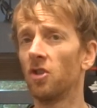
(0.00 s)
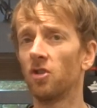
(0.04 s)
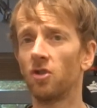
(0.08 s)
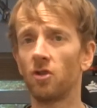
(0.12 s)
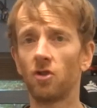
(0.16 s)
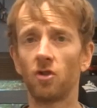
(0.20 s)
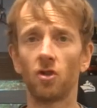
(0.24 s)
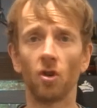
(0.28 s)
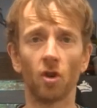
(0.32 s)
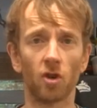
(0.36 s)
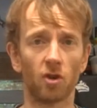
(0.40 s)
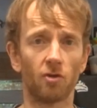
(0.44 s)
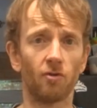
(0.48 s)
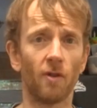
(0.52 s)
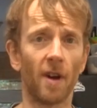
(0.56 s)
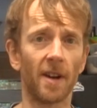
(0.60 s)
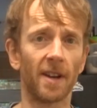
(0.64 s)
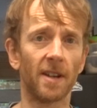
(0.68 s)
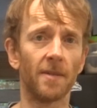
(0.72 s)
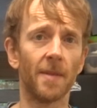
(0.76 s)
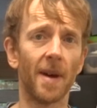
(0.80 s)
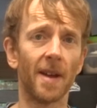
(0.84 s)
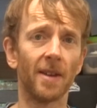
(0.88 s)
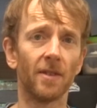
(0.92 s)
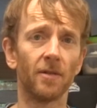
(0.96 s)
just
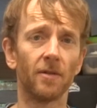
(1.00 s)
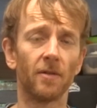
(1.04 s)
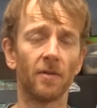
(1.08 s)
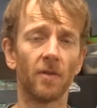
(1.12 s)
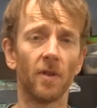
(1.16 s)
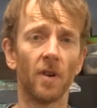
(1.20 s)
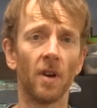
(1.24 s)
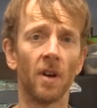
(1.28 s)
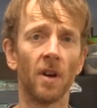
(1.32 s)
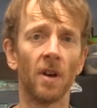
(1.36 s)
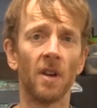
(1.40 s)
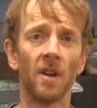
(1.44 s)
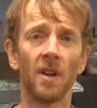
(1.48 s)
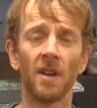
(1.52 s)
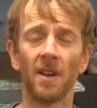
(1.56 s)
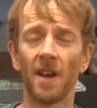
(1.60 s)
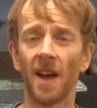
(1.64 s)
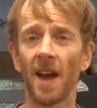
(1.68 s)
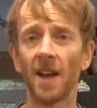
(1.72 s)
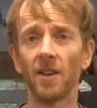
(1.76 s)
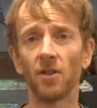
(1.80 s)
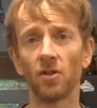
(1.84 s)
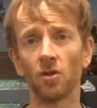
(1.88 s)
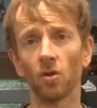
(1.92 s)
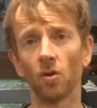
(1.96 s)
recommend for
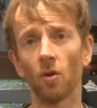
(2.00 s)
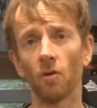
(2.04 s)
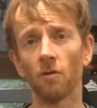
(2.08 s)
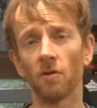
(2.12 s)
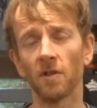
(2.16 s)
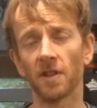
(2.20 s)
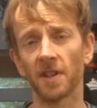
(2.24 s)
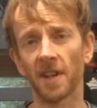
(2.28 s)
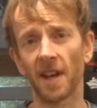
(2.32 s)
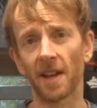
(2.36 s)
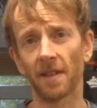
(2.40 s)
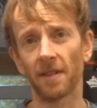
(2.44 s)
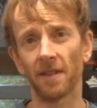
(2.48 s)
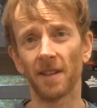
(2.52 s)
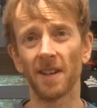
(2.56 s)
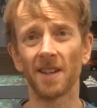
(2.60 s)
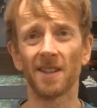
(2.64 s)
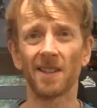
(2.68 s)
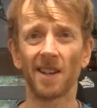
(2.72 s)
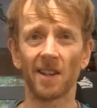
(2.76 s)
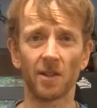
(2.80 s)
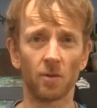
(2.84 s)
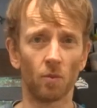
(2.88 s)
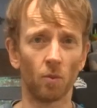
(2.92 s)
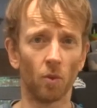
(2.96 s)
endurance athletes,
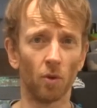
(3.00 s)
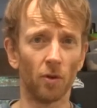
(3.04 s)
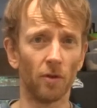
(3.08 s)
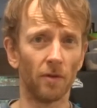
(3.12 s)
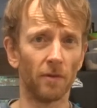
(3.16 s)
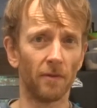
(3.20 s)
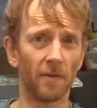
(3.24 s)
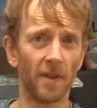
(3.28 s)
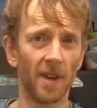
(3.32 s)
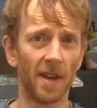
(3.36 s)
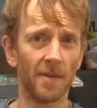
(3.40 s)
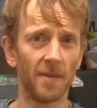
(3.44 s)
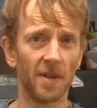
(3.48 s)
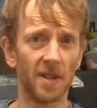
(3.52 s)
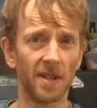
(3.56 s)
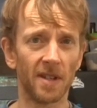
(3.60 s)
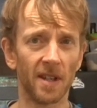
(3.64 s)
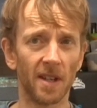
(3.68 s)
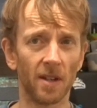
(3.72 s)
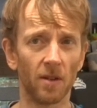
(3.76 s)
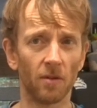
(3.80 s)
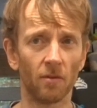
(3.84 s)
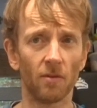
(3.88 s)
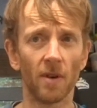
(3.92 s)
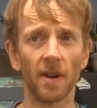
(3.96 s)
as wouldn't vitamin
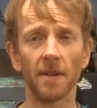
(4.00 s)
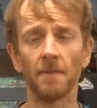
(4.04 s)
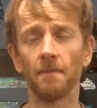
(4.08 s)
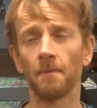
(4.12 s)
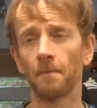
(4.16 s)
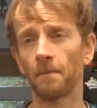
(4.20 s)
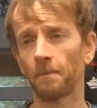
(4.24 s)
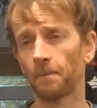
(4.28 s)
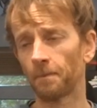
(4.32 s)
D3.